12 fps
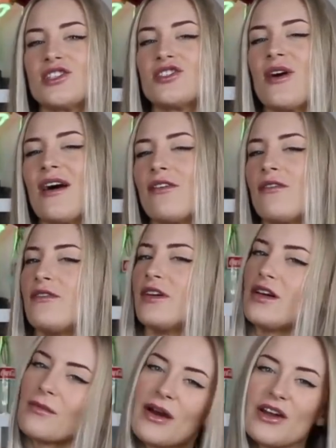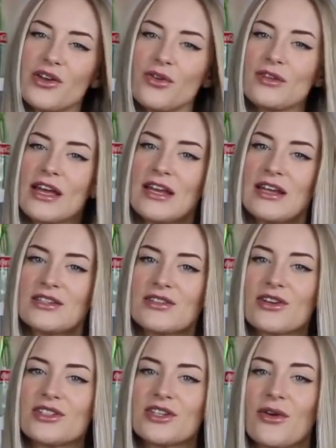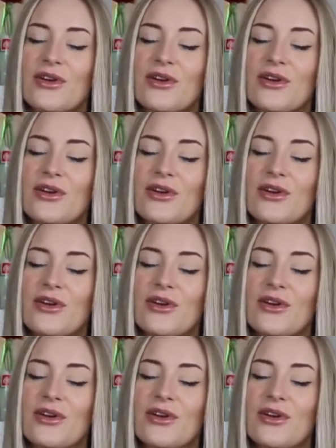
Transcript: so I have a feeling my new ladies aren't